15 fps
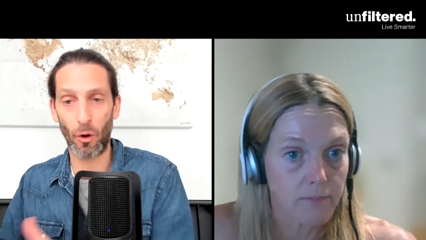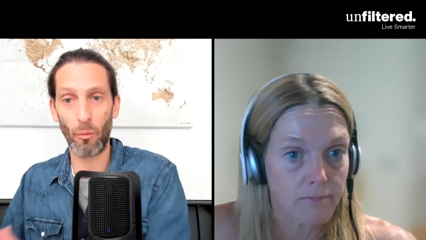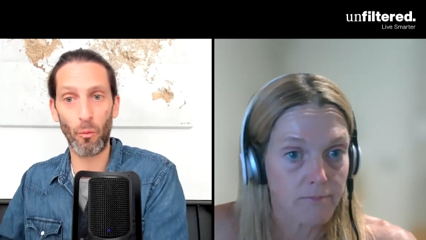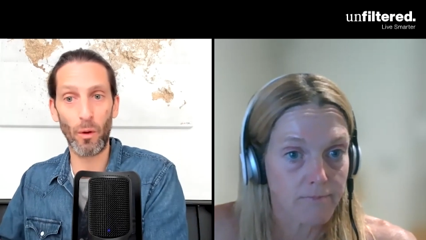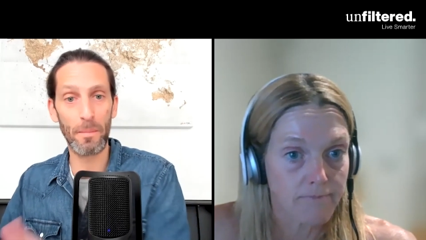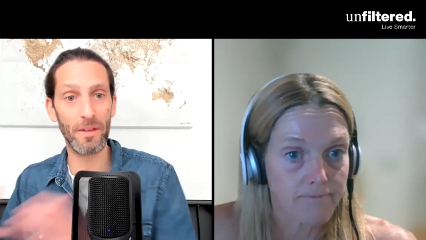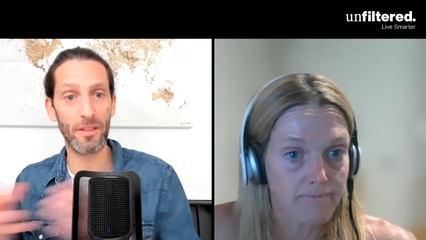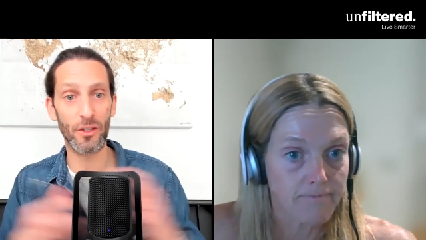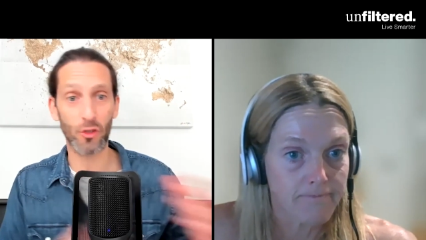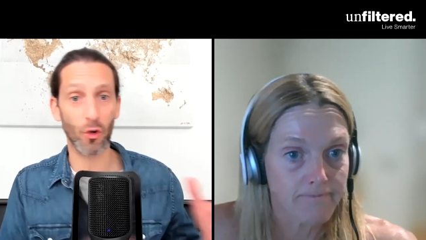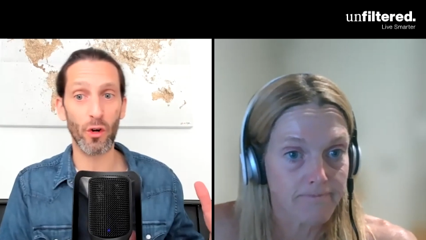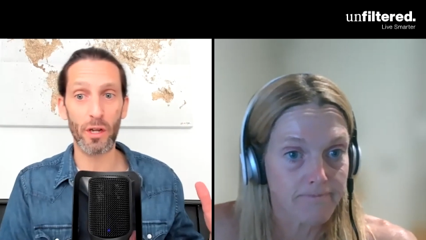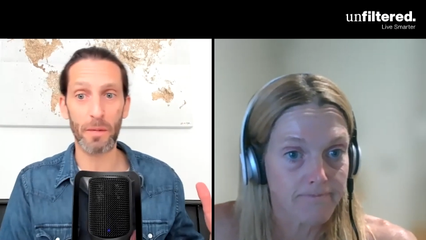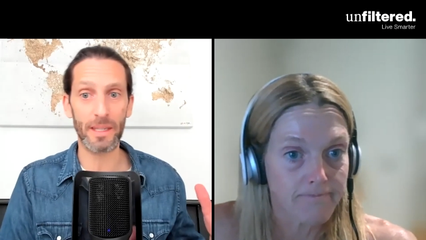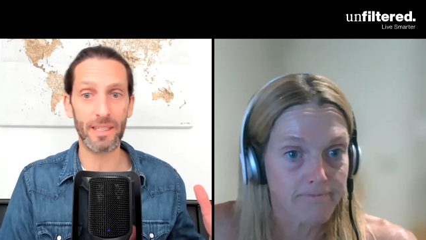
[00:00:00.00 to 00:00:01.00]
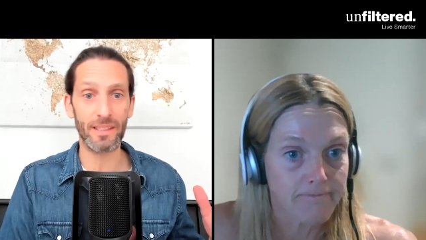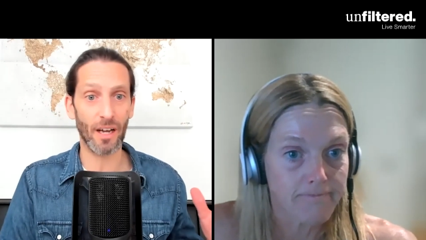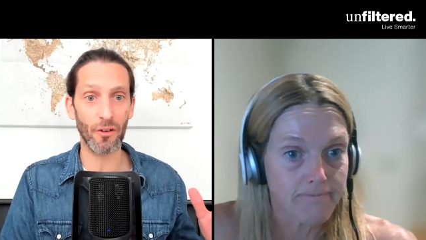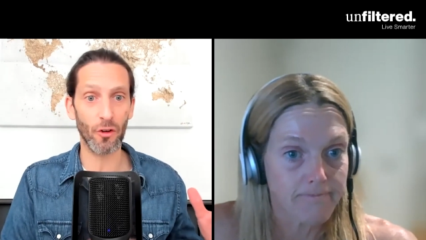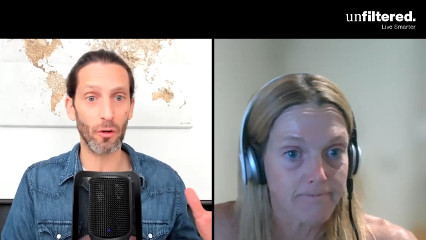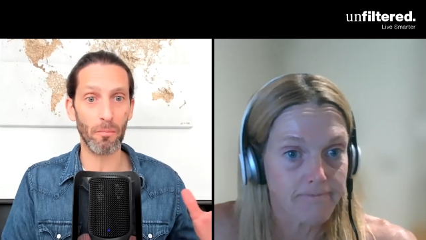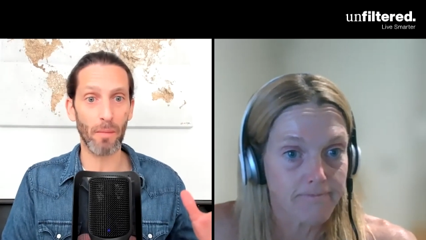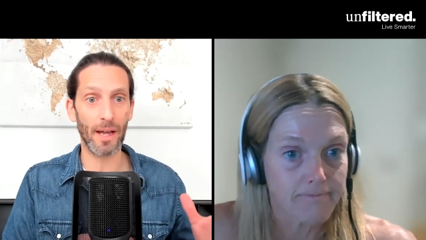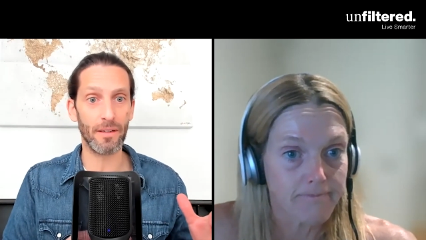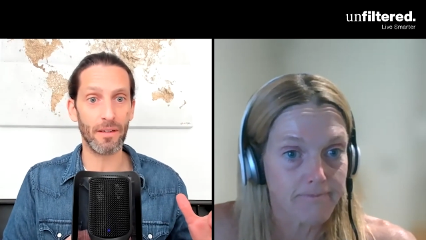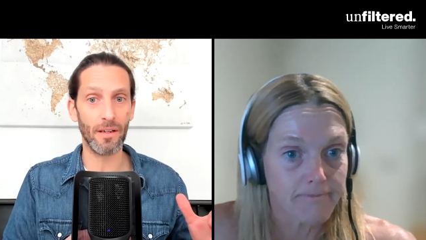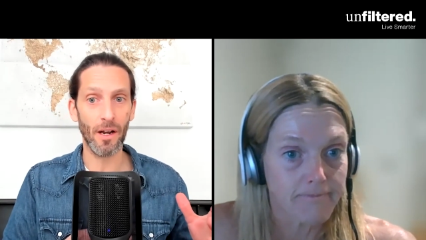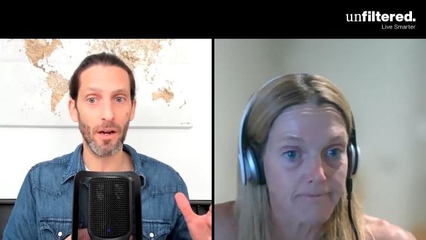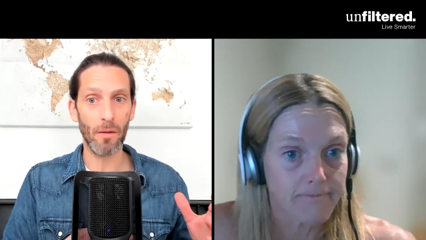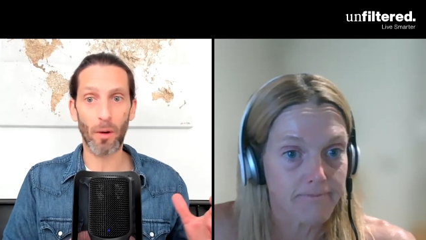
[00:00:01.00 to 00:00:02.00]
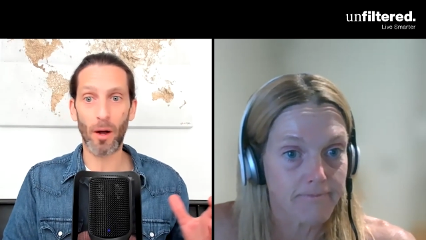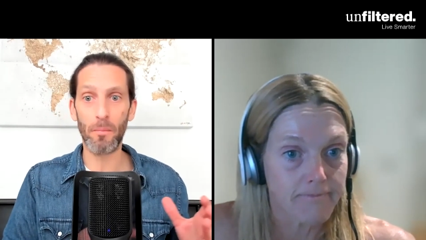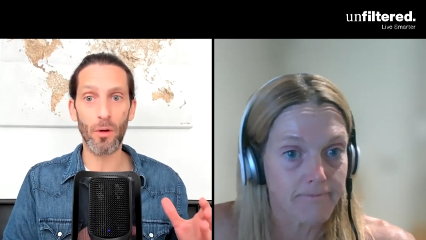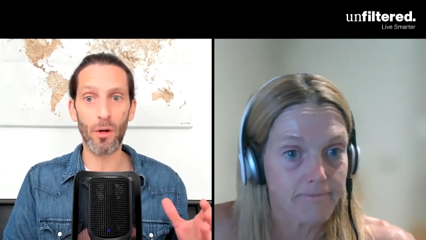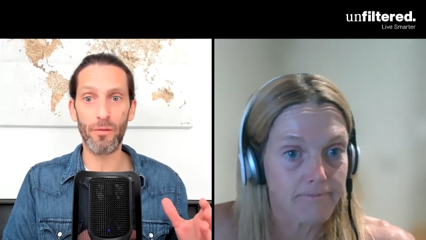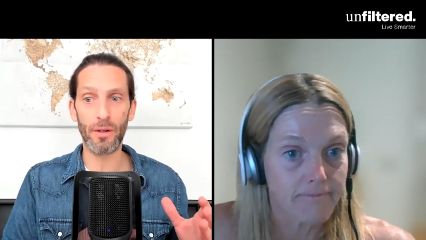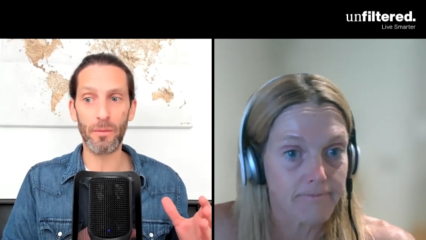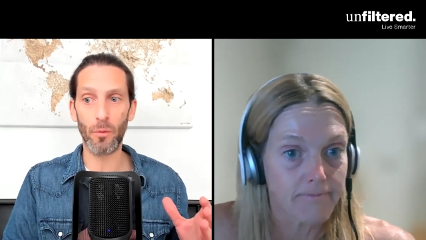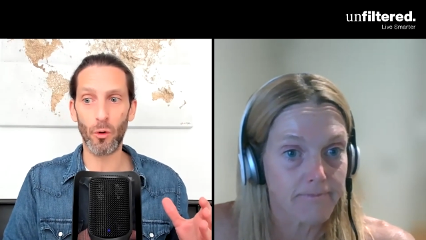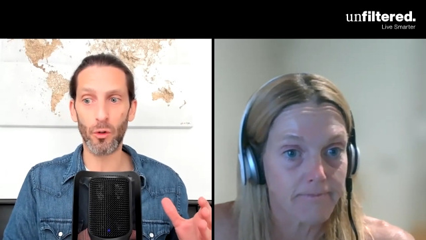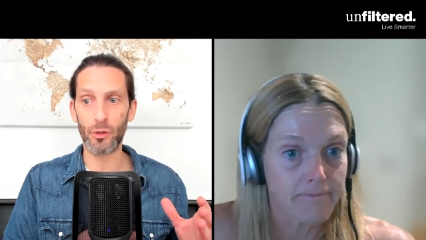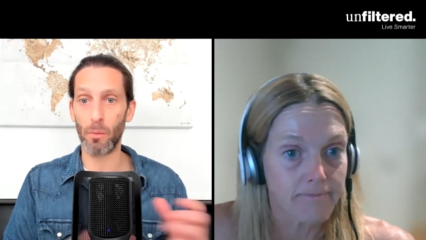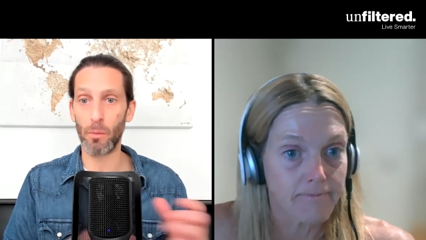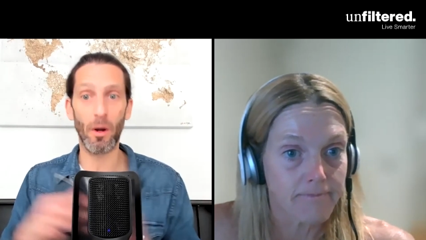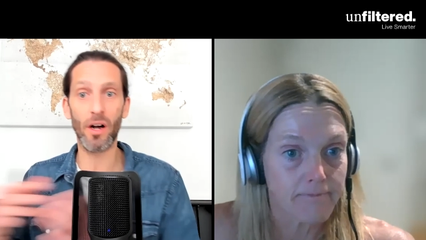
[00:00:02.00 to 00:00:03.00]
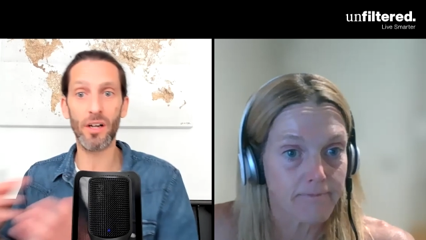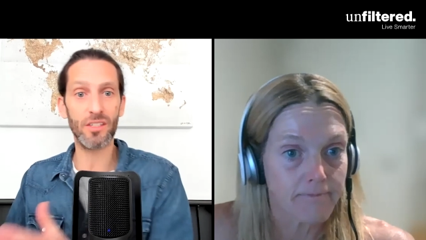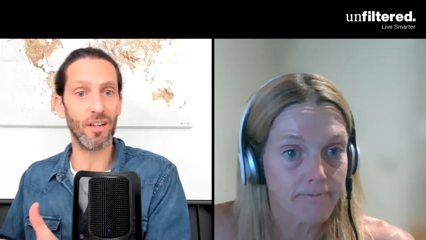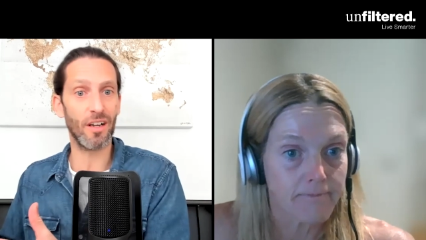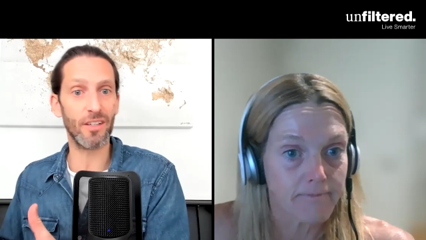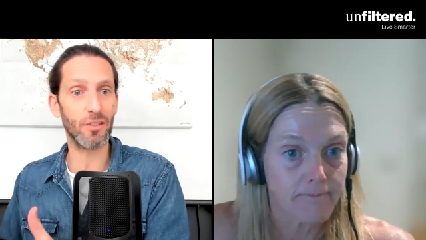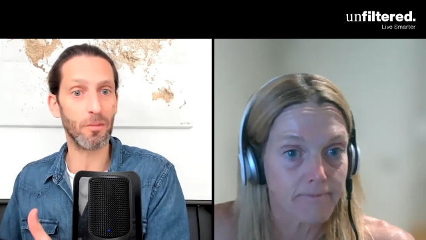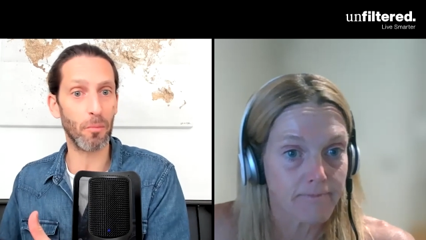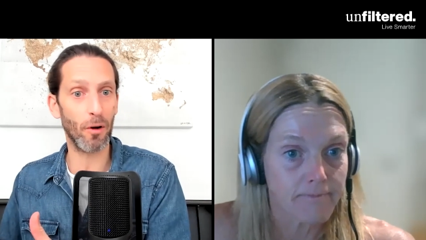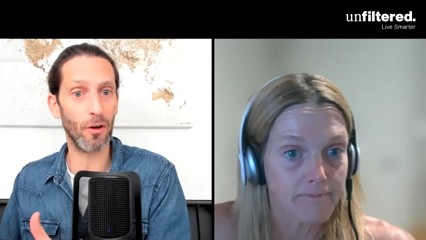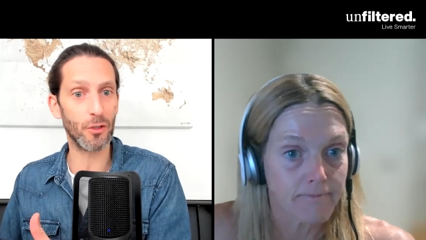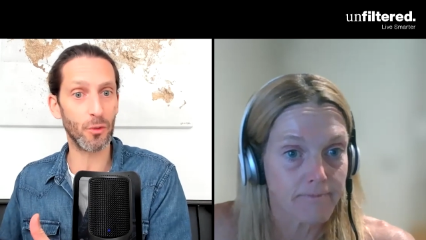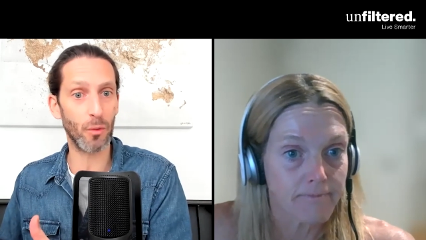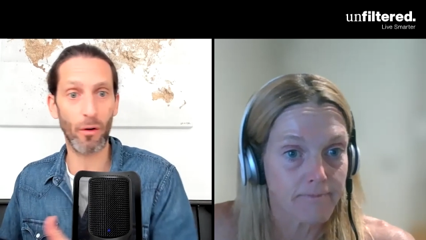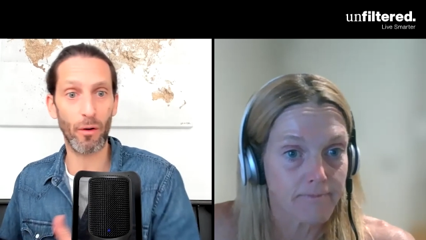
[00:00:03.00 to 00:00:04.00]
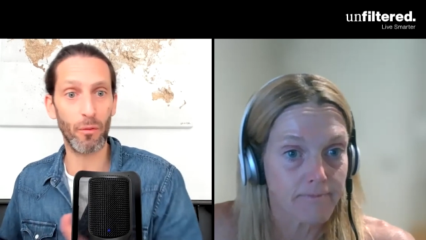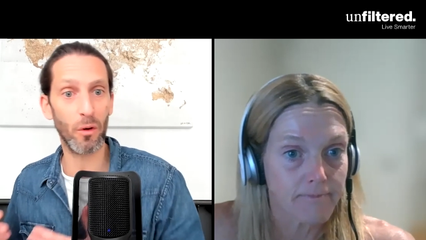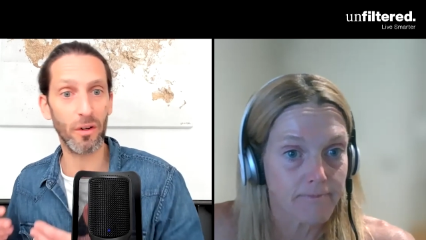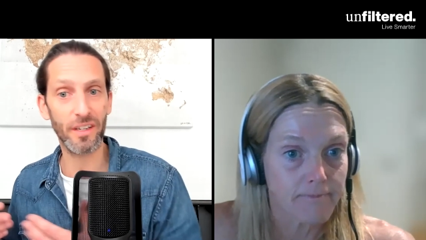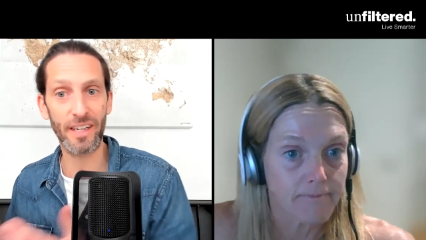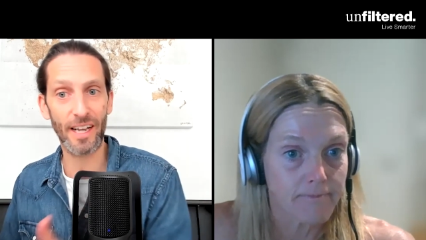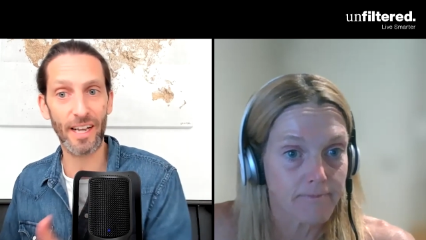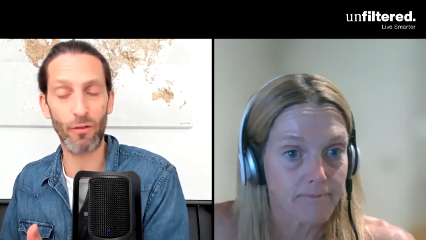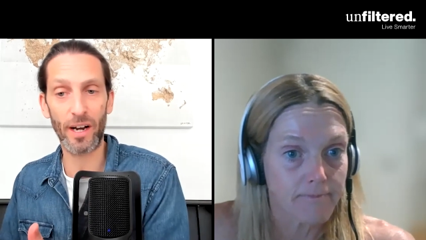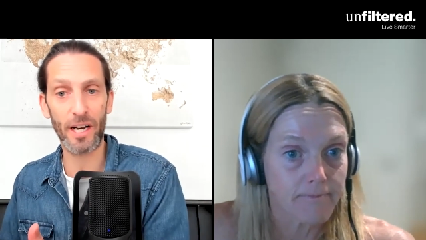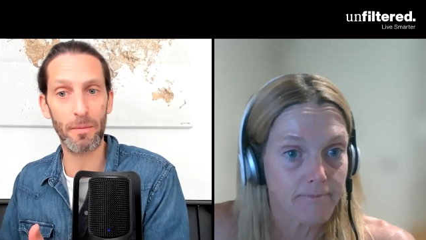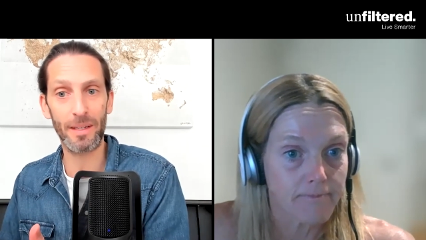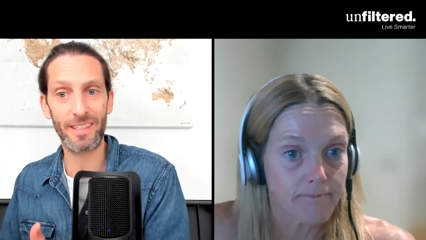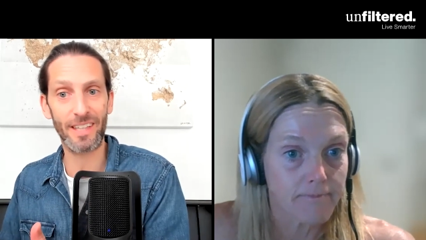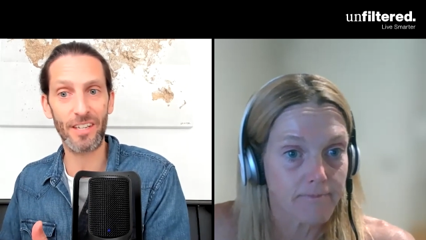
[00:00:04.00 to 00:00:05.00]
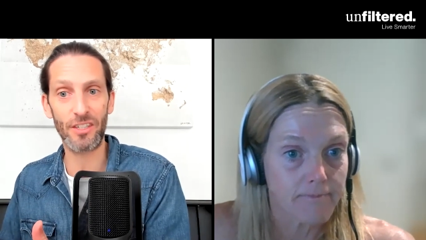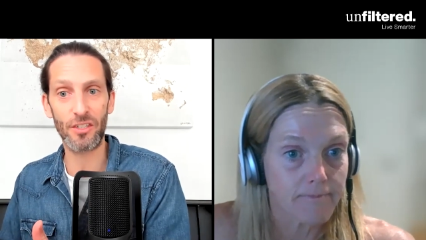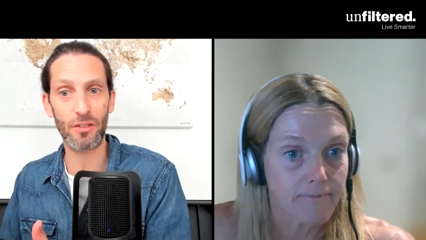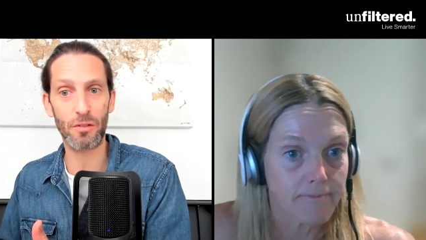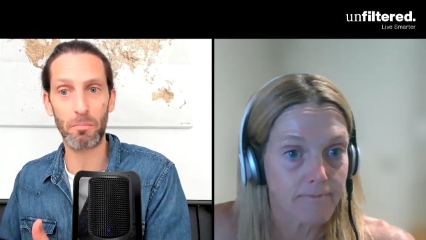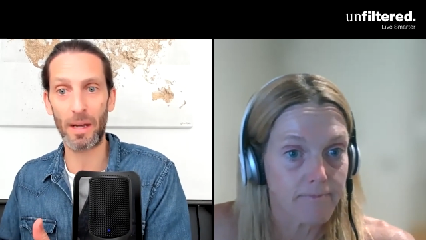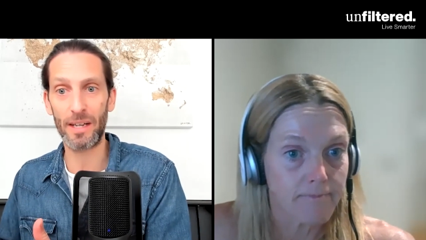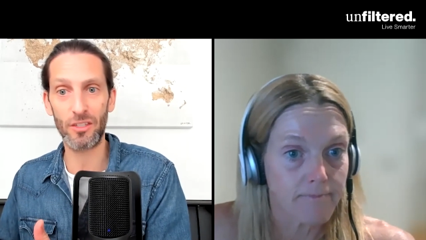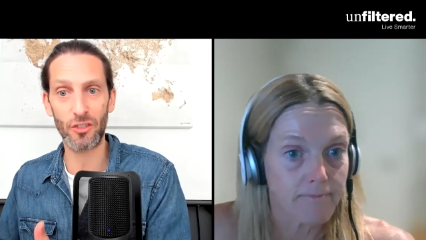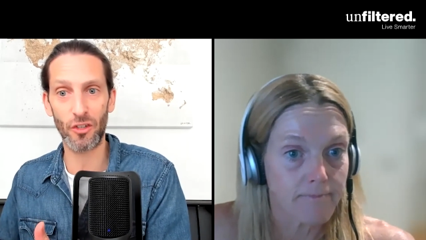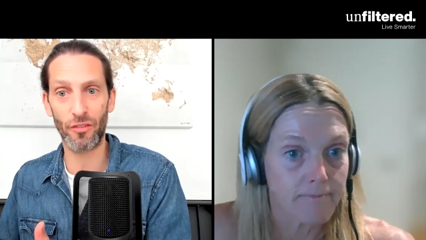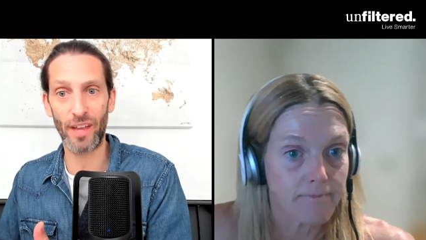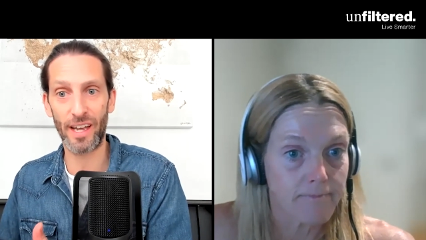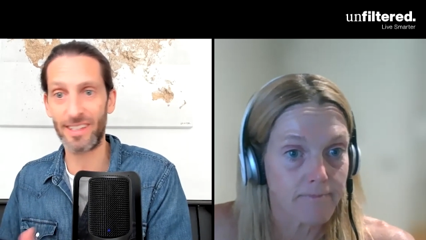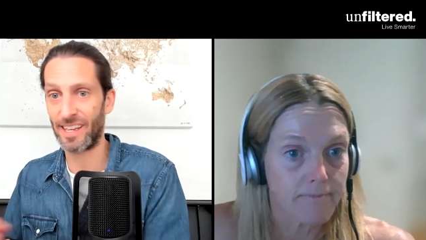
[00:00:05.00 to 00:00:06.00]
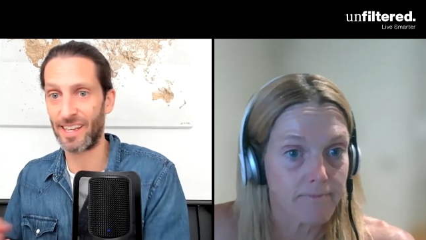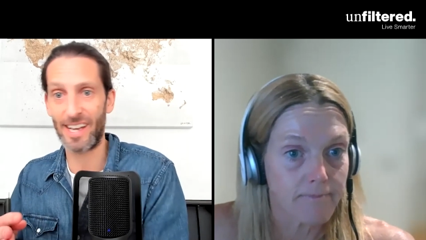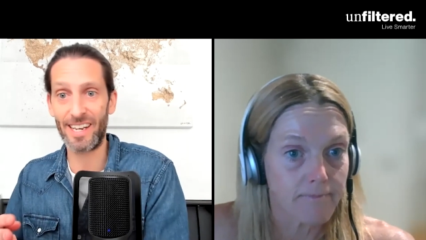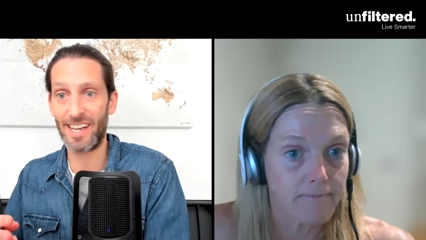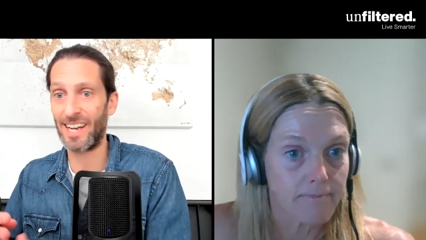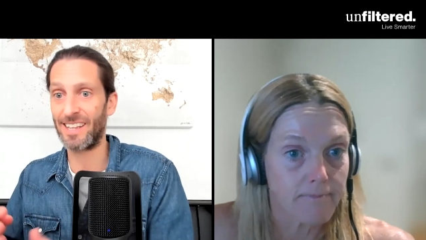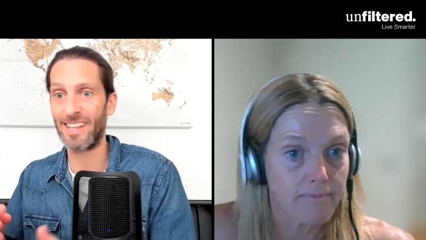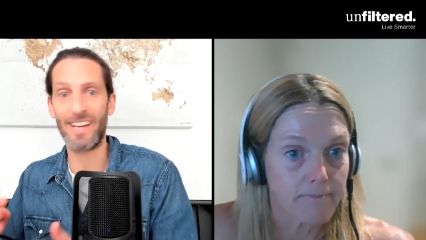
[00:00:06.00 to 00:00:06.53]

Speaker 1: on women that's already been done on men by moving more to a personalized approach where if one can get recommendations based on their DNA,